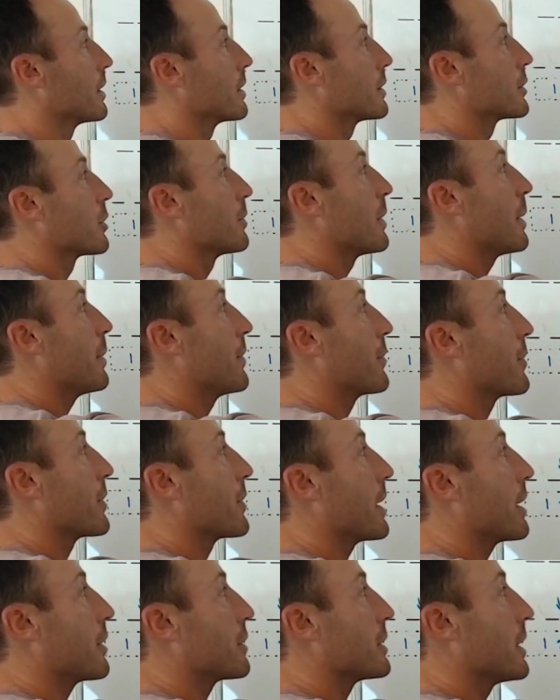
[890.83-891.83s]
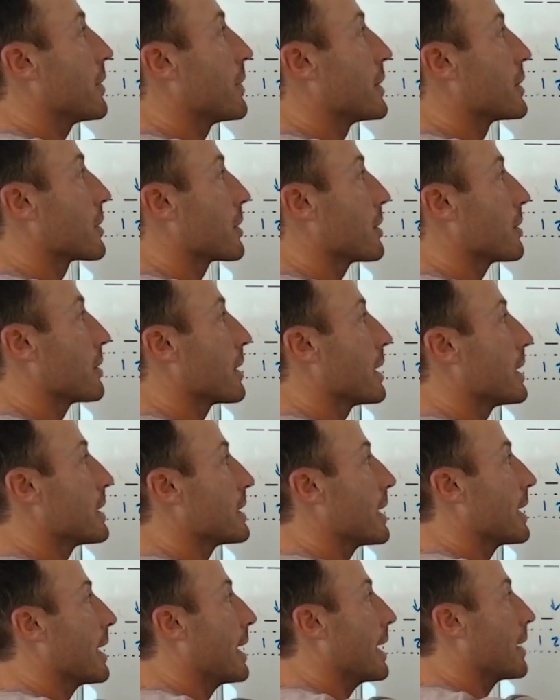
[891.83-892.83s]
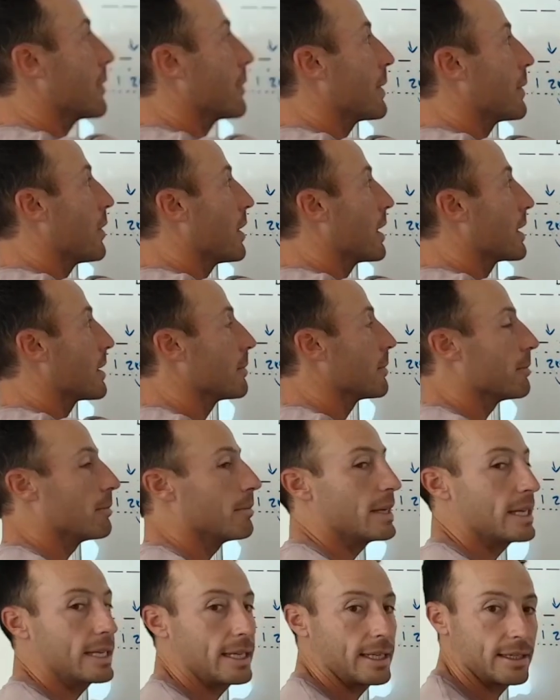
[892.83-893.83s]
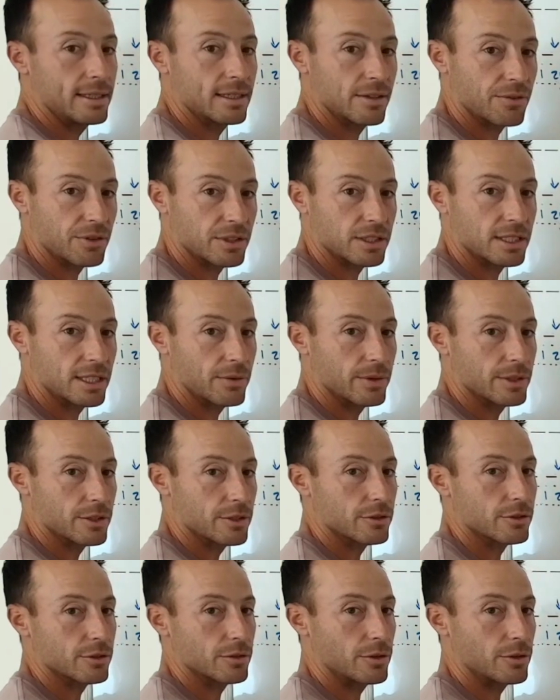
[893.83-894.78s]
So maybe for their sequencer, they say, hey, we want many different sequencers.